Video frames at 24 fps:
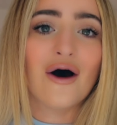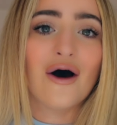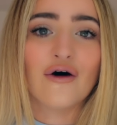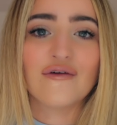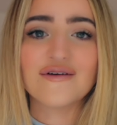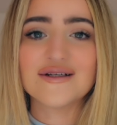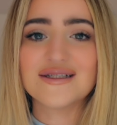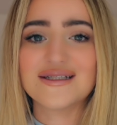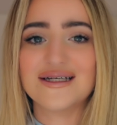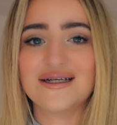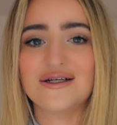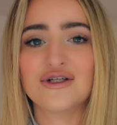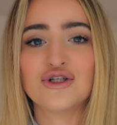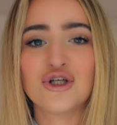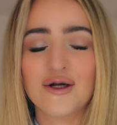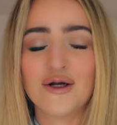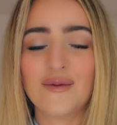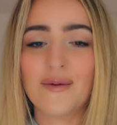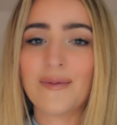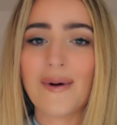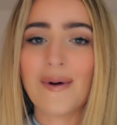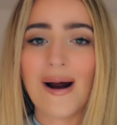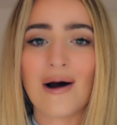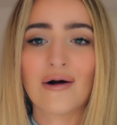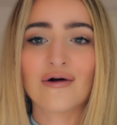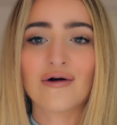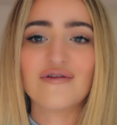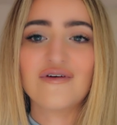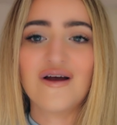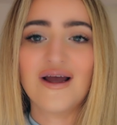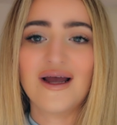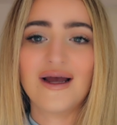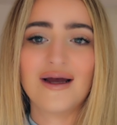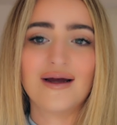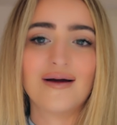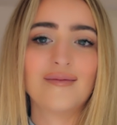Obviously super proud of
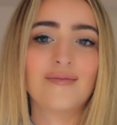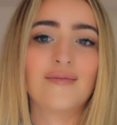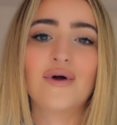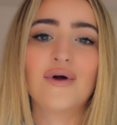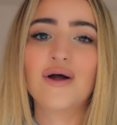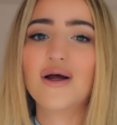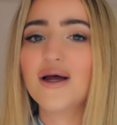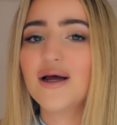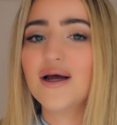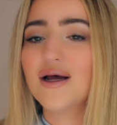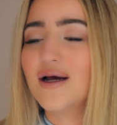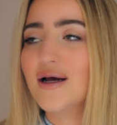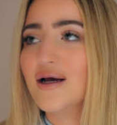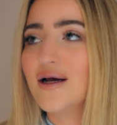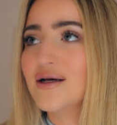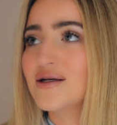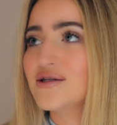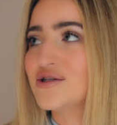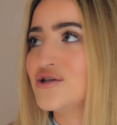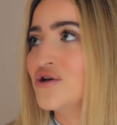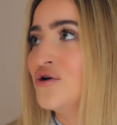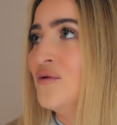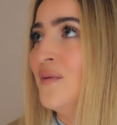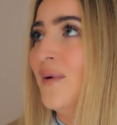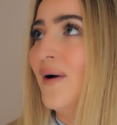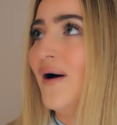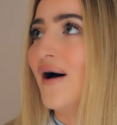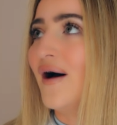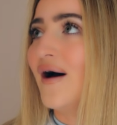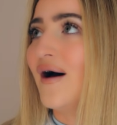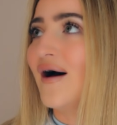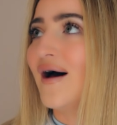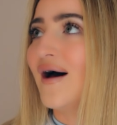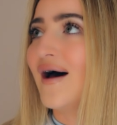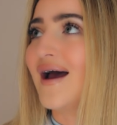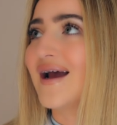him,
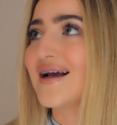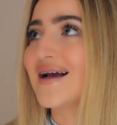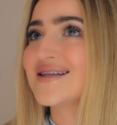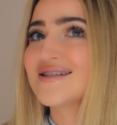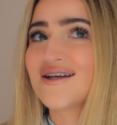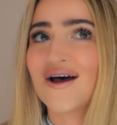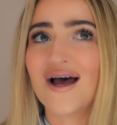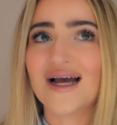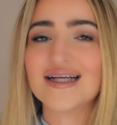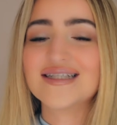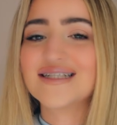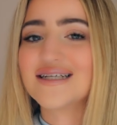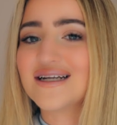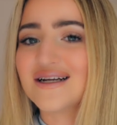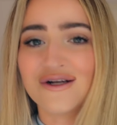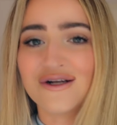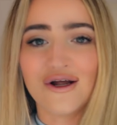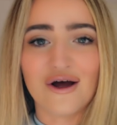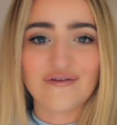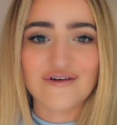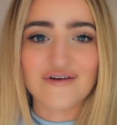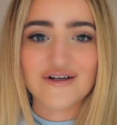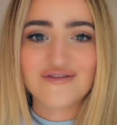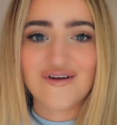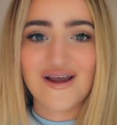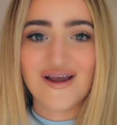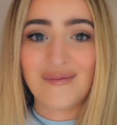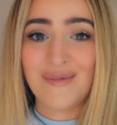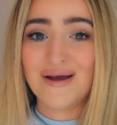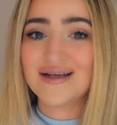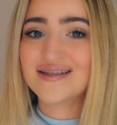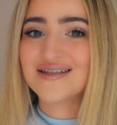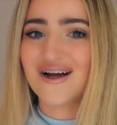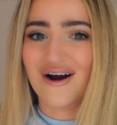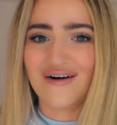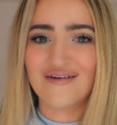super excited and nervous for him.
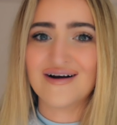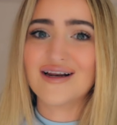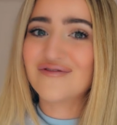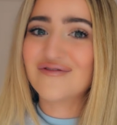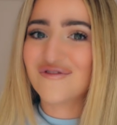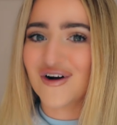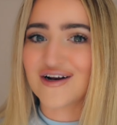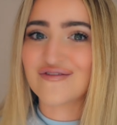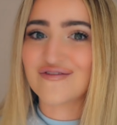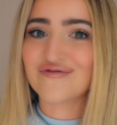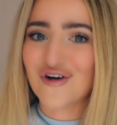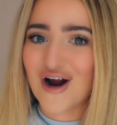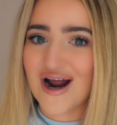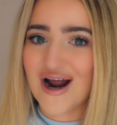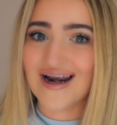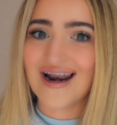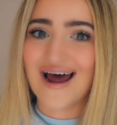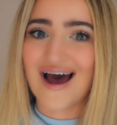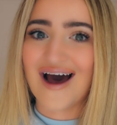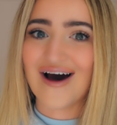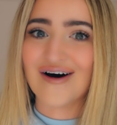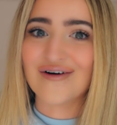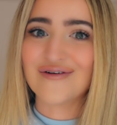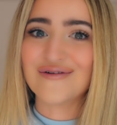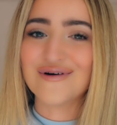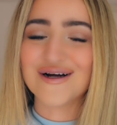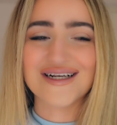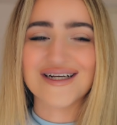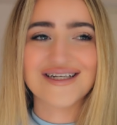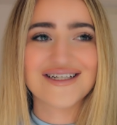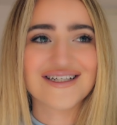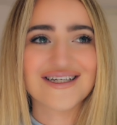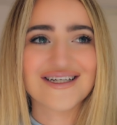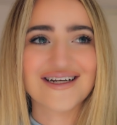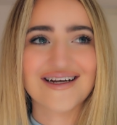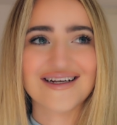He's currently running right now,
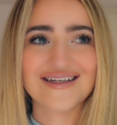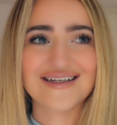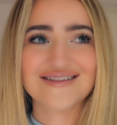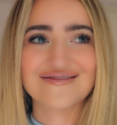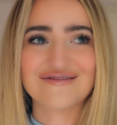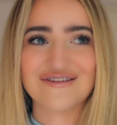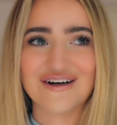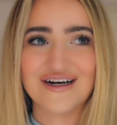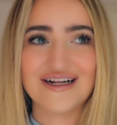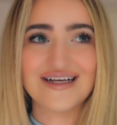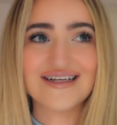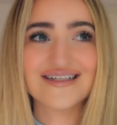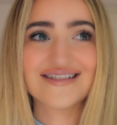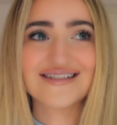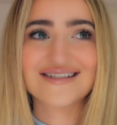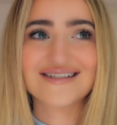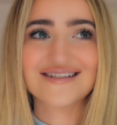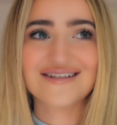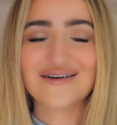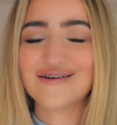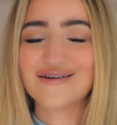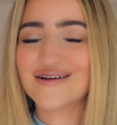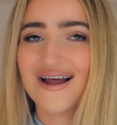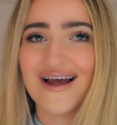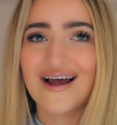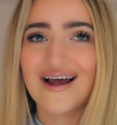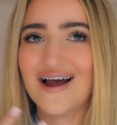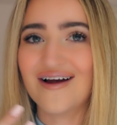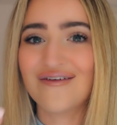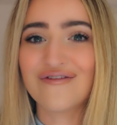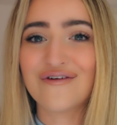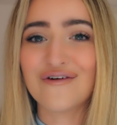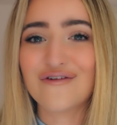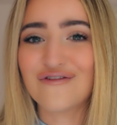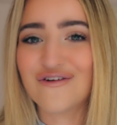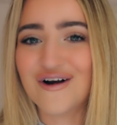which is really, so like,
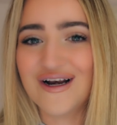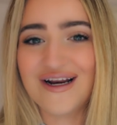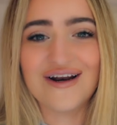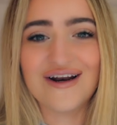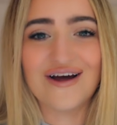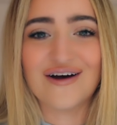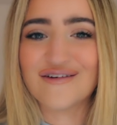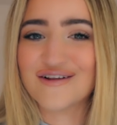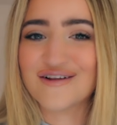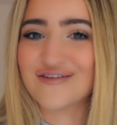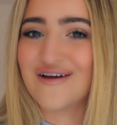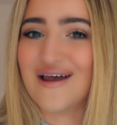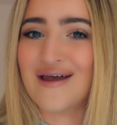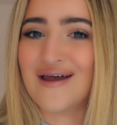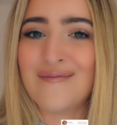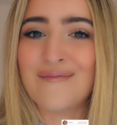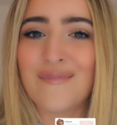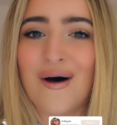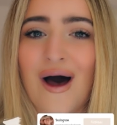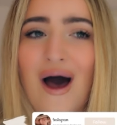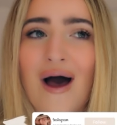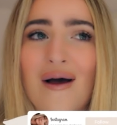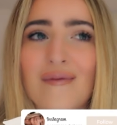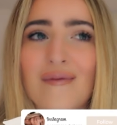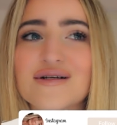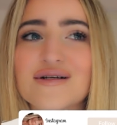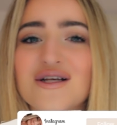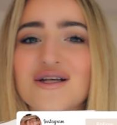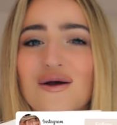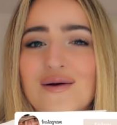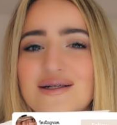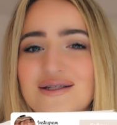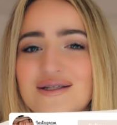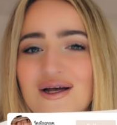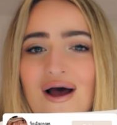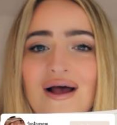I feel really nervous for him, but
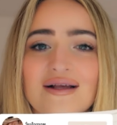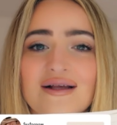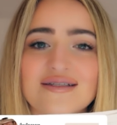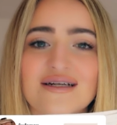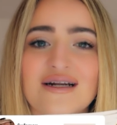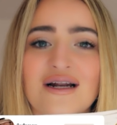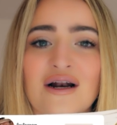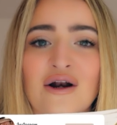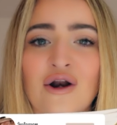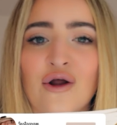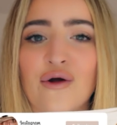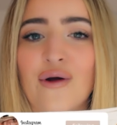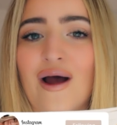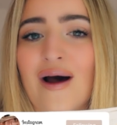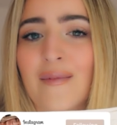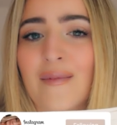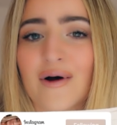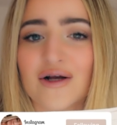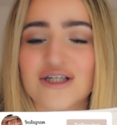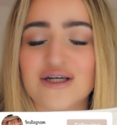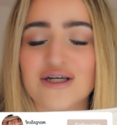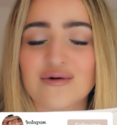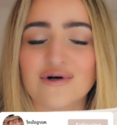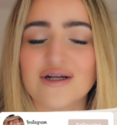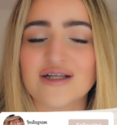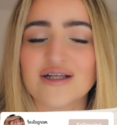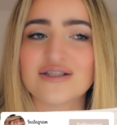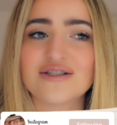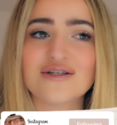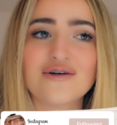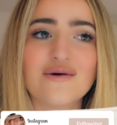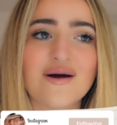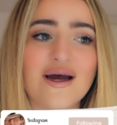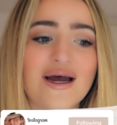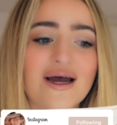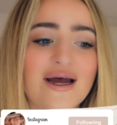so excited. I know how much he wanted to
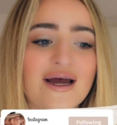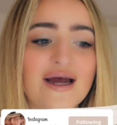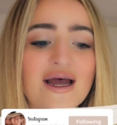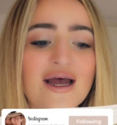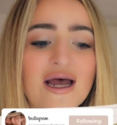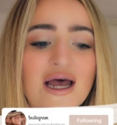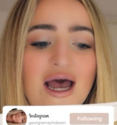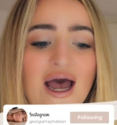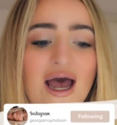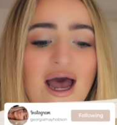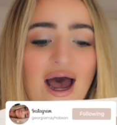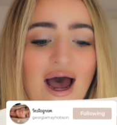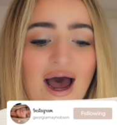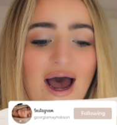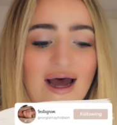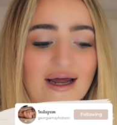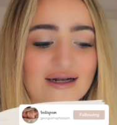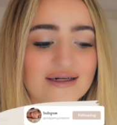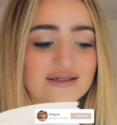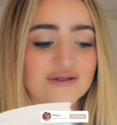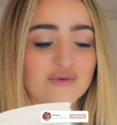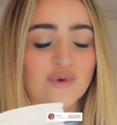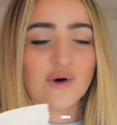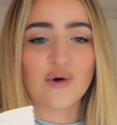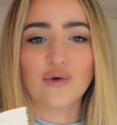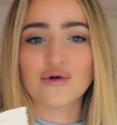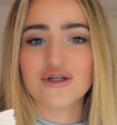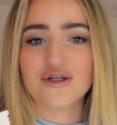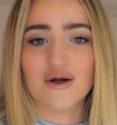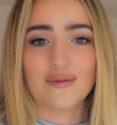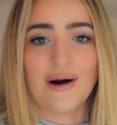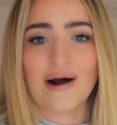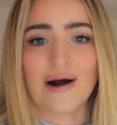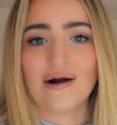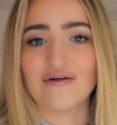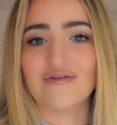do it, and we're
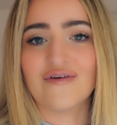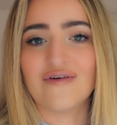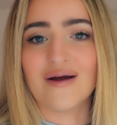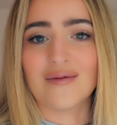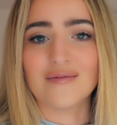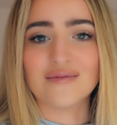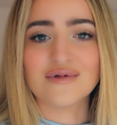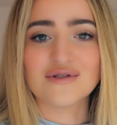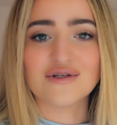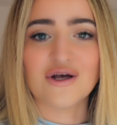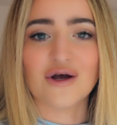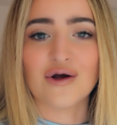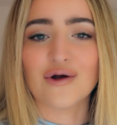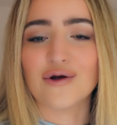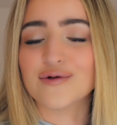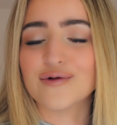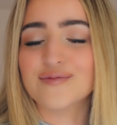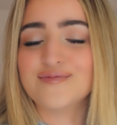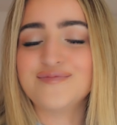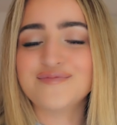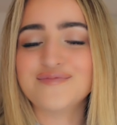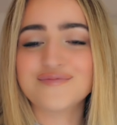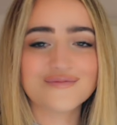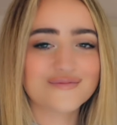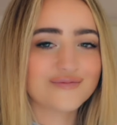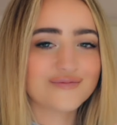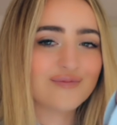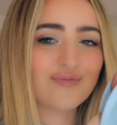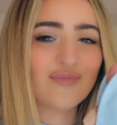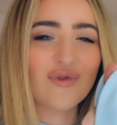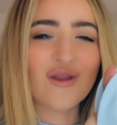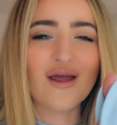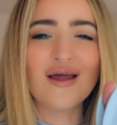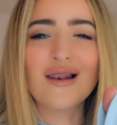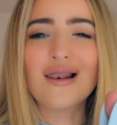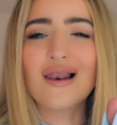also proud of him, so
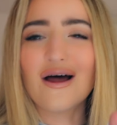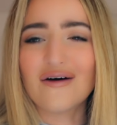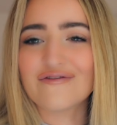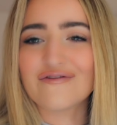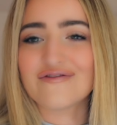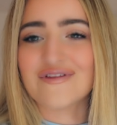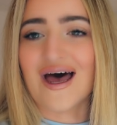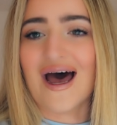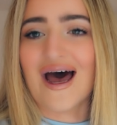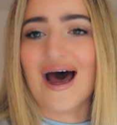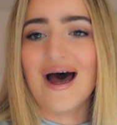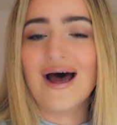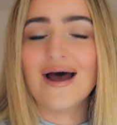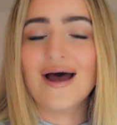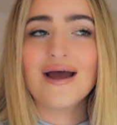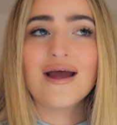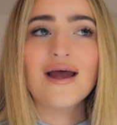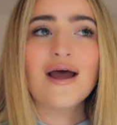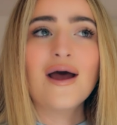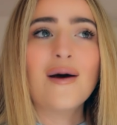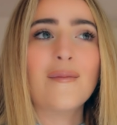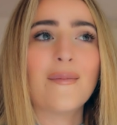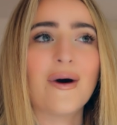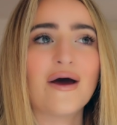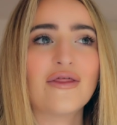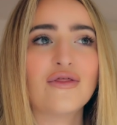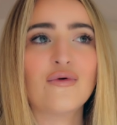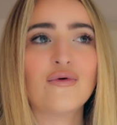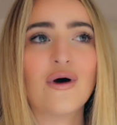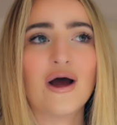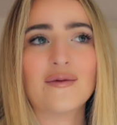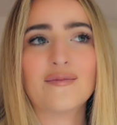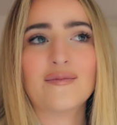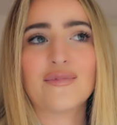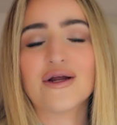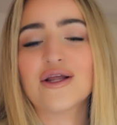love that. But I thought
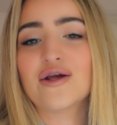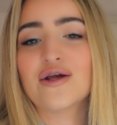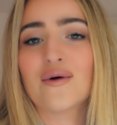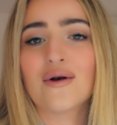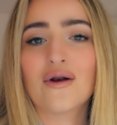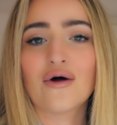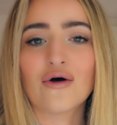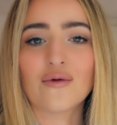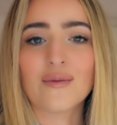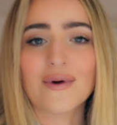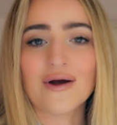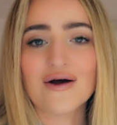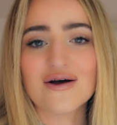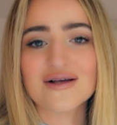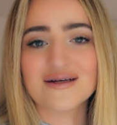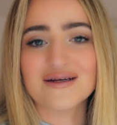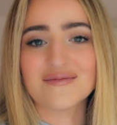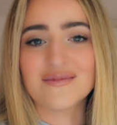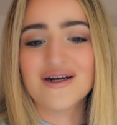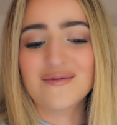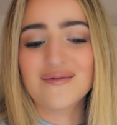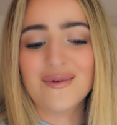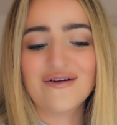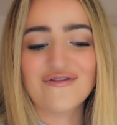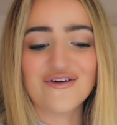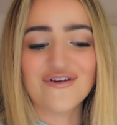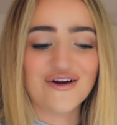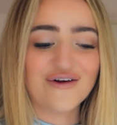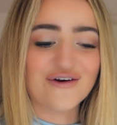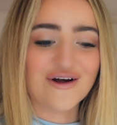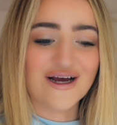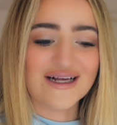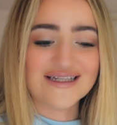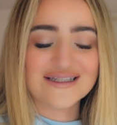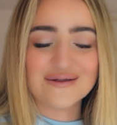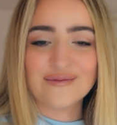I'd bring you along because I'm going to be
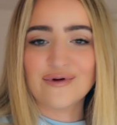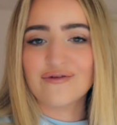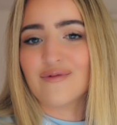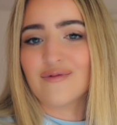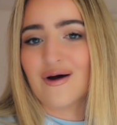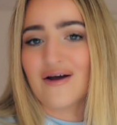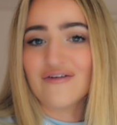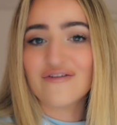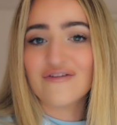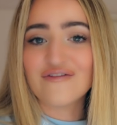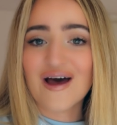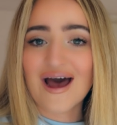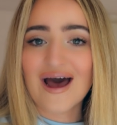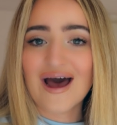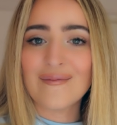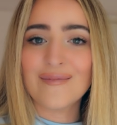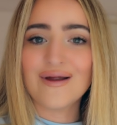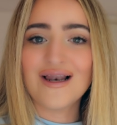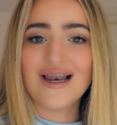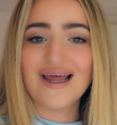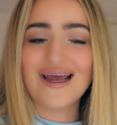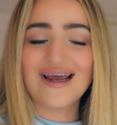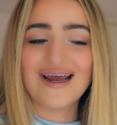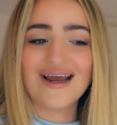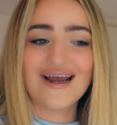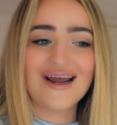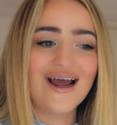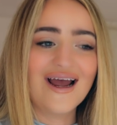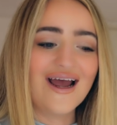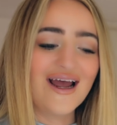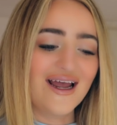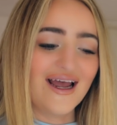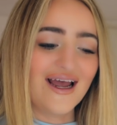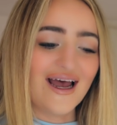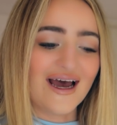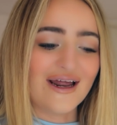reuniting with my family,
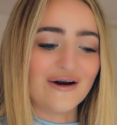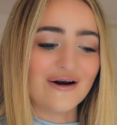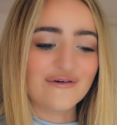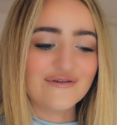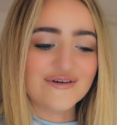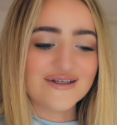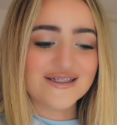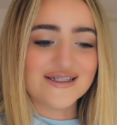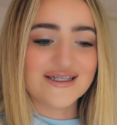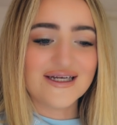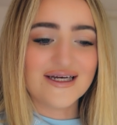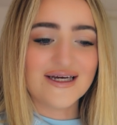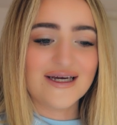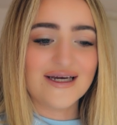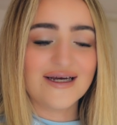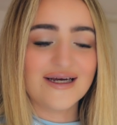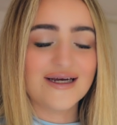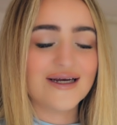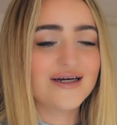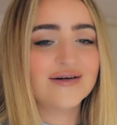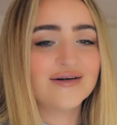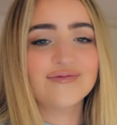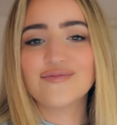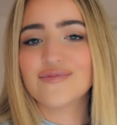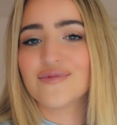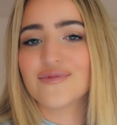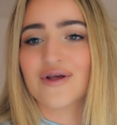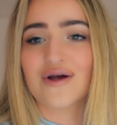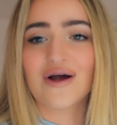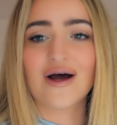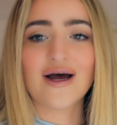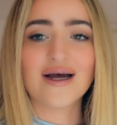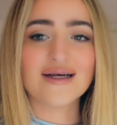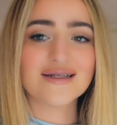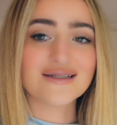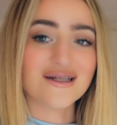and obviously
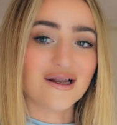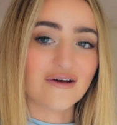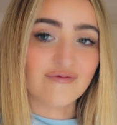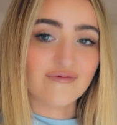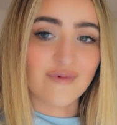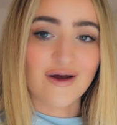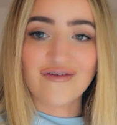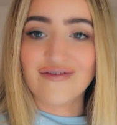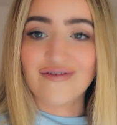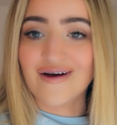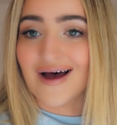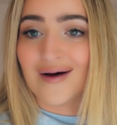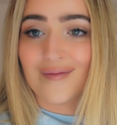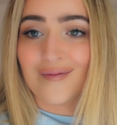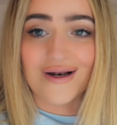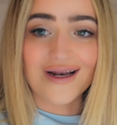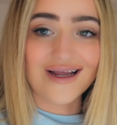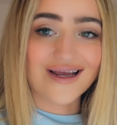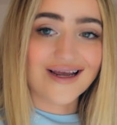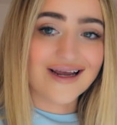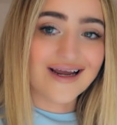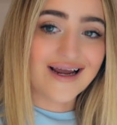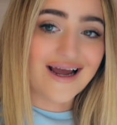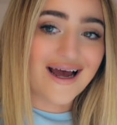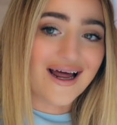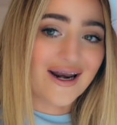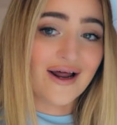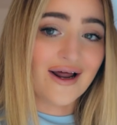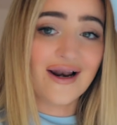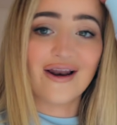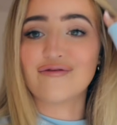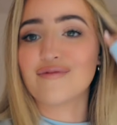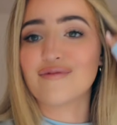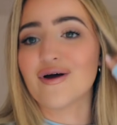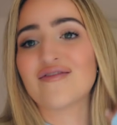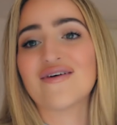you guys love my family and I
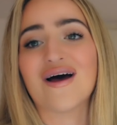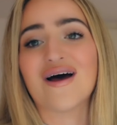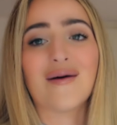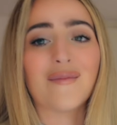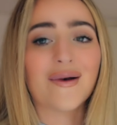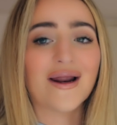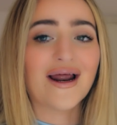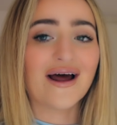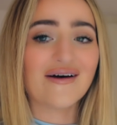love my family.